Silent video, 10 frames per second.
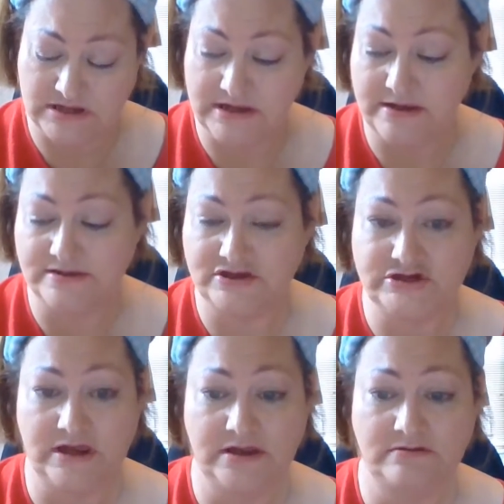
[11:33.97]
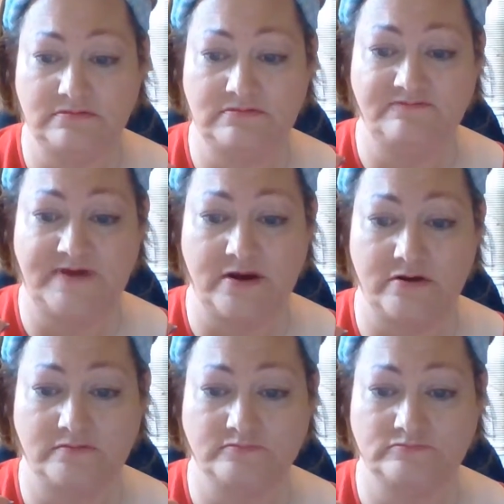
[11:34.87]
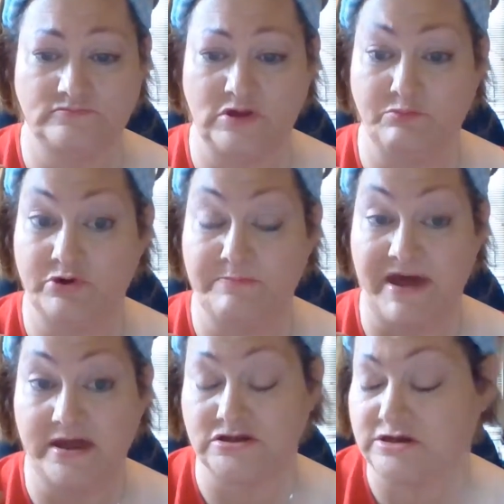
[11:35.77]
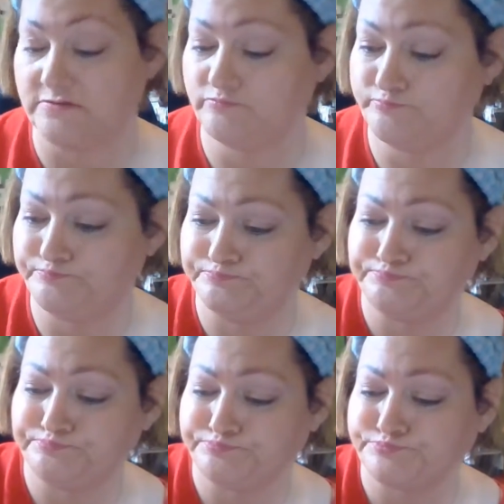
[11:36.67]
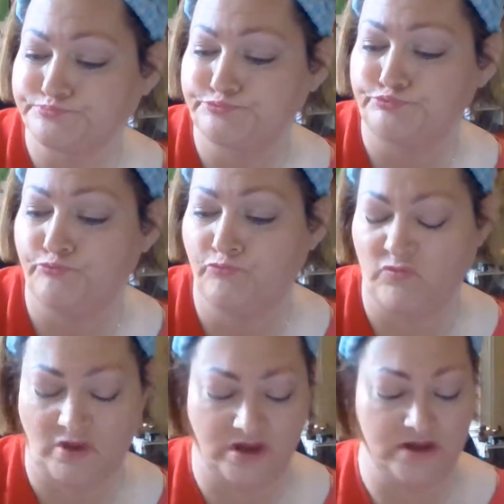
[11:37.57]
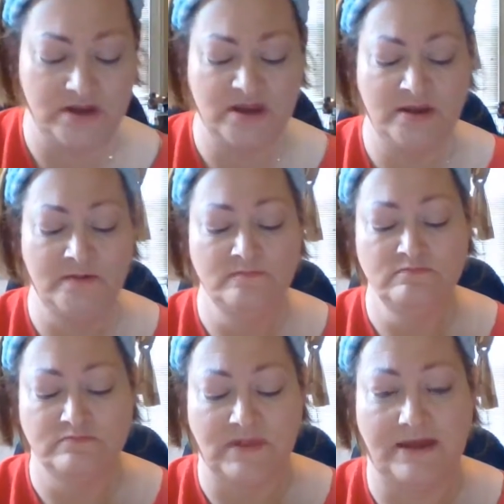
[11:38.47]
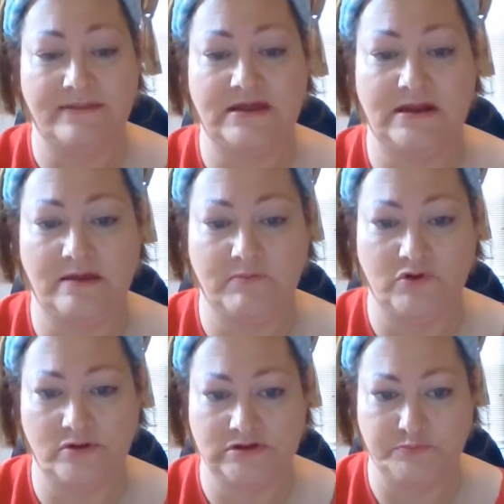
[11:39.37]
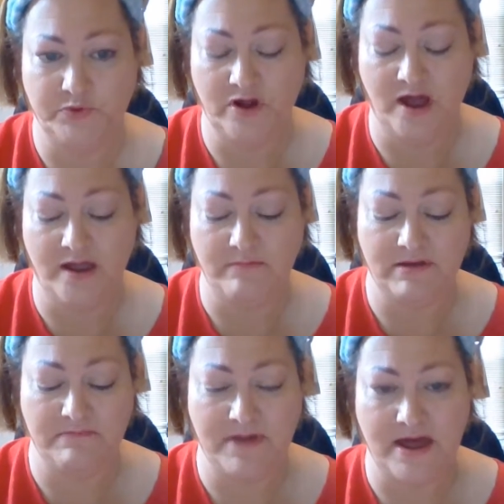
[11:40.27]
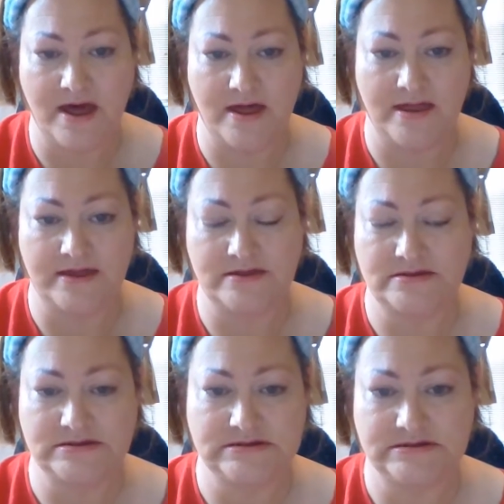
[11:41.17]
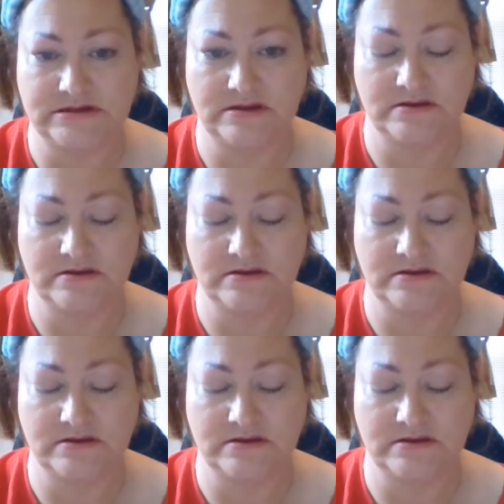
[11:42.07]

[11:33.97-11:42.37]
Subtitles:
in the shade Fair. Pretty packaging. And then I'm going to prime my eyes